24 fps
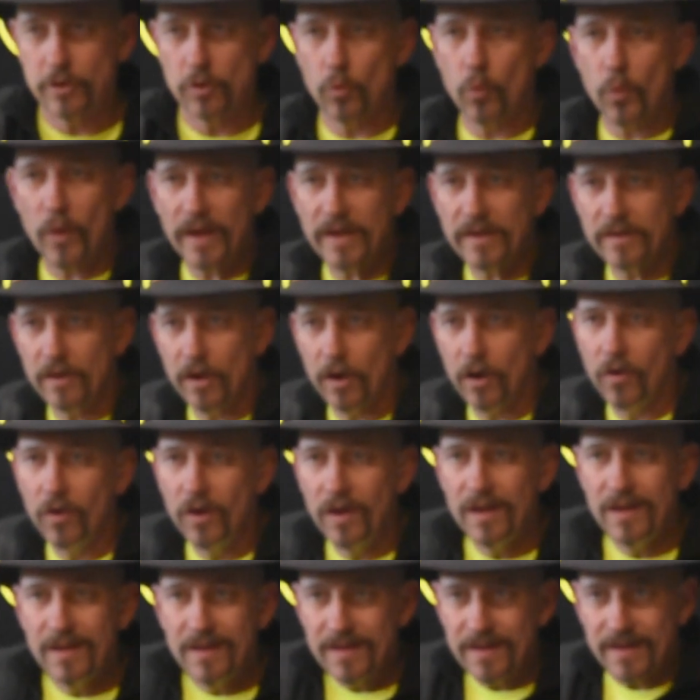your
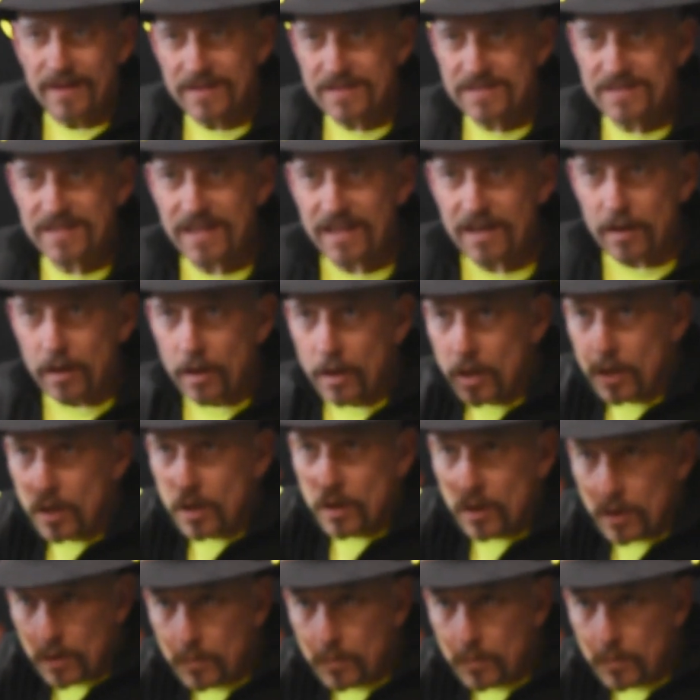window. Instead of